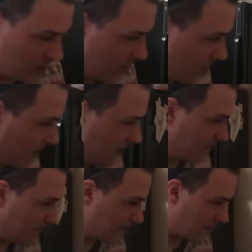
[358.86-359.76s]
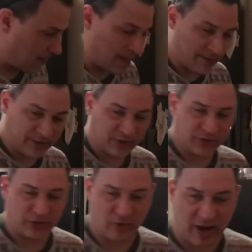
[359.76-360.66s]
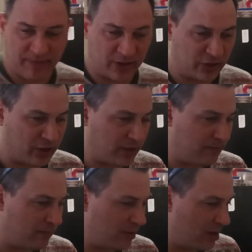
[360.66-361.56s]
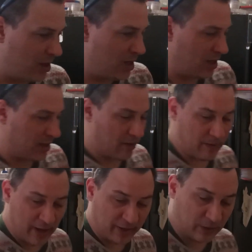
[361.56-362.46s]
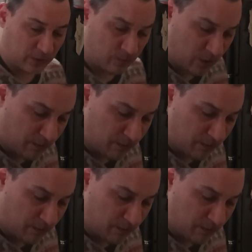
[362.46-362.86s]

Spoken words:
now this is the dry mixture. Now I will